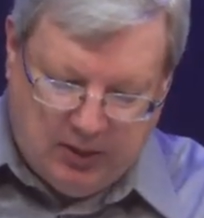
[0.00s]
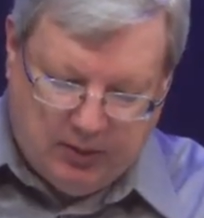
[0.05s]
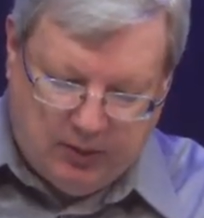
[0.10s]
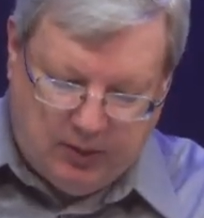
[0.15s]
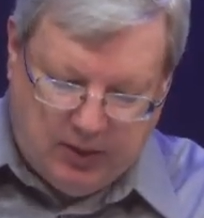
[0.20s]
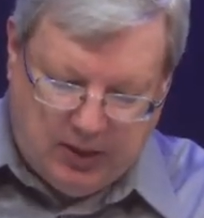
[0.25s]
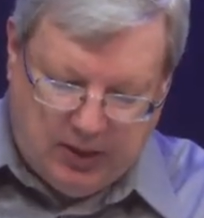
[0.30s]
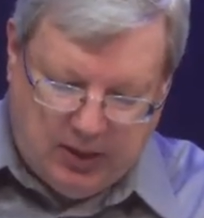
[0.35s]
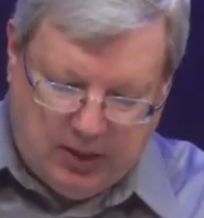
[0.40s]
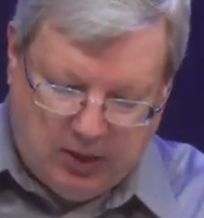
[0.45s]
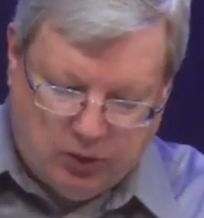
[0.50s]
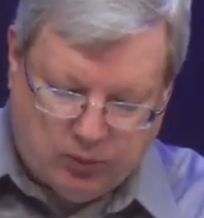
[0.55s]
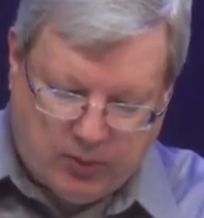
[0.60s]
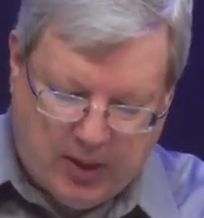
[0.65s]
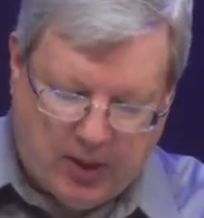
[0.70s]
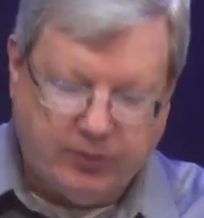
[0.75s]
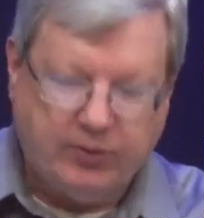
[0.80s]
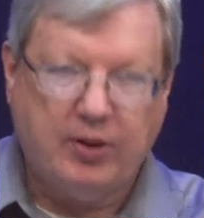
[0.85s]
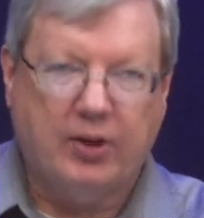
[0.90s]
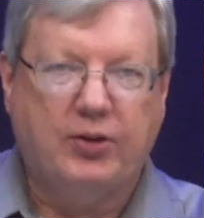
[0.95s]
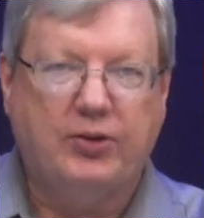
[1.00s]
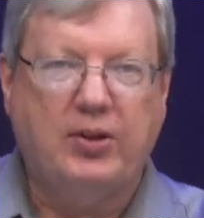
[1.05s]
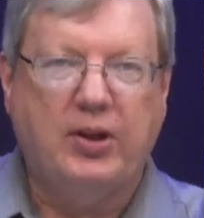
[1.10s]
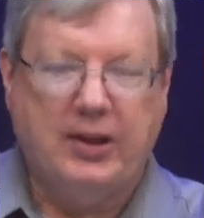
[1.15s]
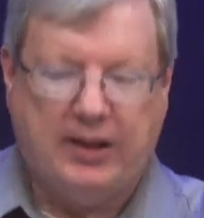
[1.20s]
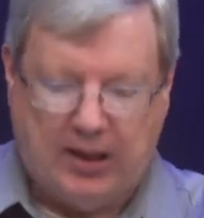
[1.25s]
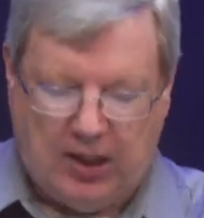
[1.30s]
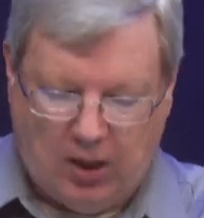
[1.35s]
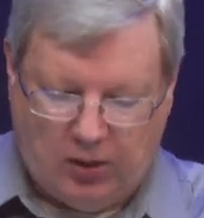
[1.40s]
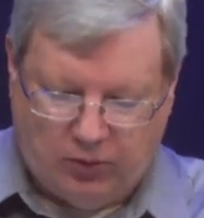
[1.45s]
the Troutdale
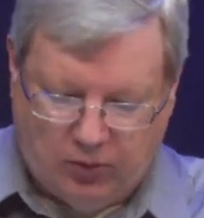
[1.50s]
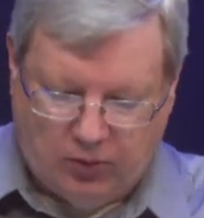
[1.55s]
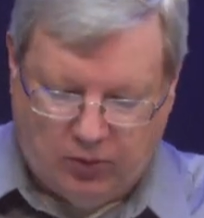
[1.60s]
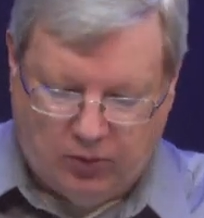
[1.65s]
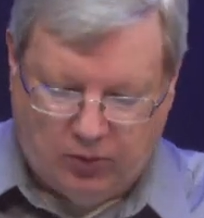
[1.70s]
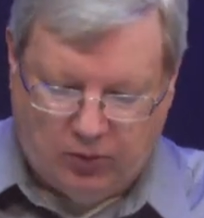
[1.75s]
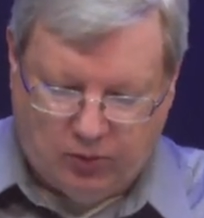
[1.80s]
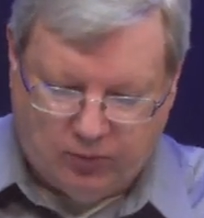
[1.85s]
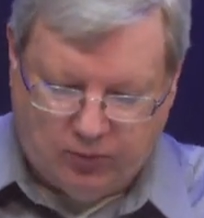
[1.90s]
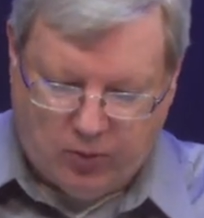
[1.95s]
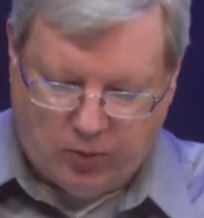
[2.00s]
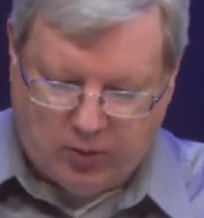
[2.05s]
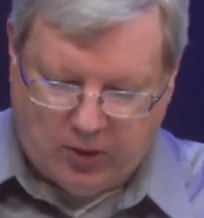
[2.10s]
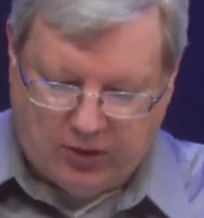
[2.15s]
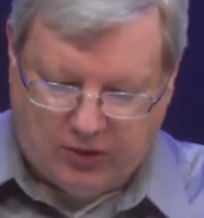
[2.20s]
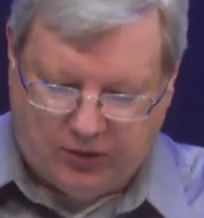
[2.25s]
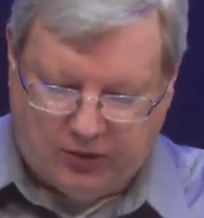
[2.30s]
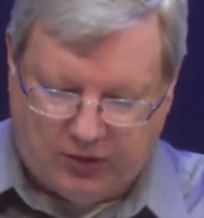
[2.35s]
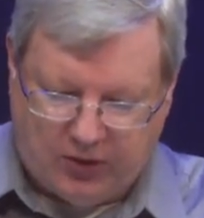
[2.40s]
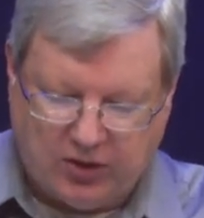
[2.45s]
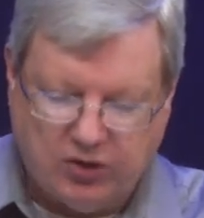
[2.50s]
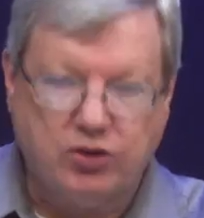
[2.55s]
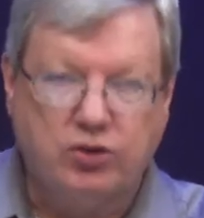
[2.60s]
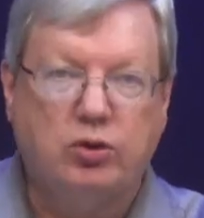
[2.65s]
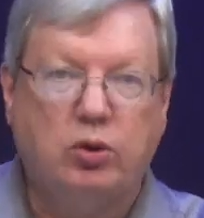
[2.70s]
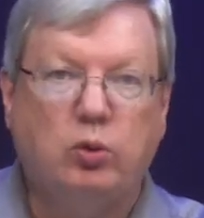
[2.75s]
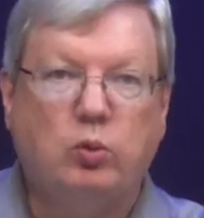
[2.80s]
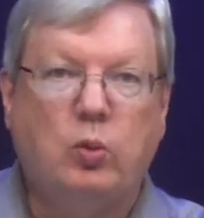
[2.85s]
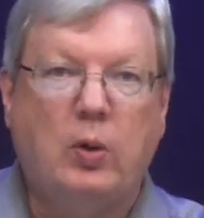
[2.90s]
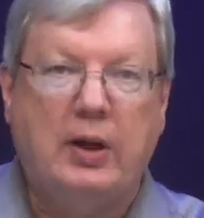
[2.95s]
City Council voted
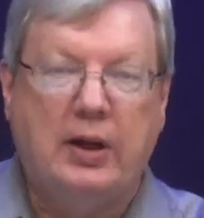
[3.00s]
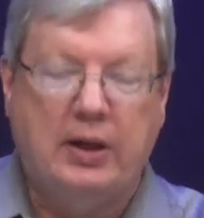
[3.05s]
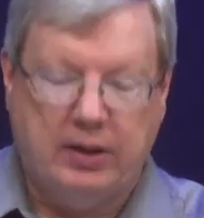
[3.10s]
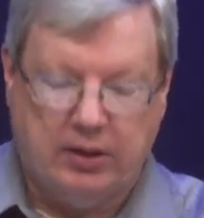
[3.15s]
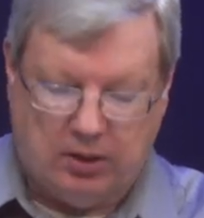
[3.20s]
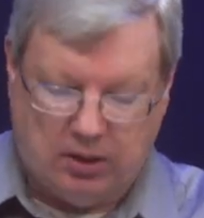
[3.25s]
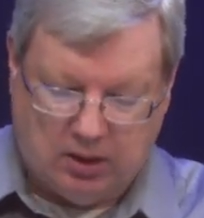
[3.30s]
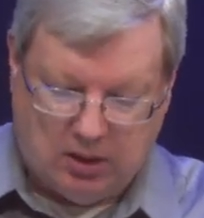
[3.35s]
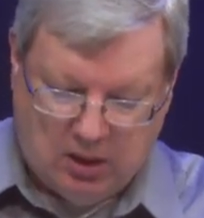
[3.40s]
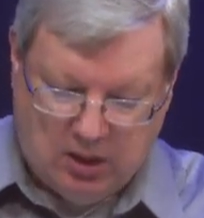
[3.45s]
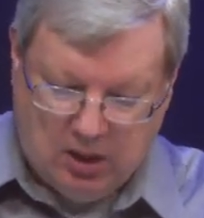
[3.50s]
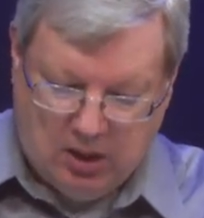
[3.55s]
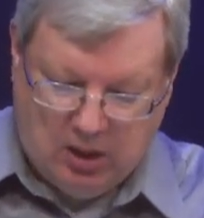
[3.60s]
6-1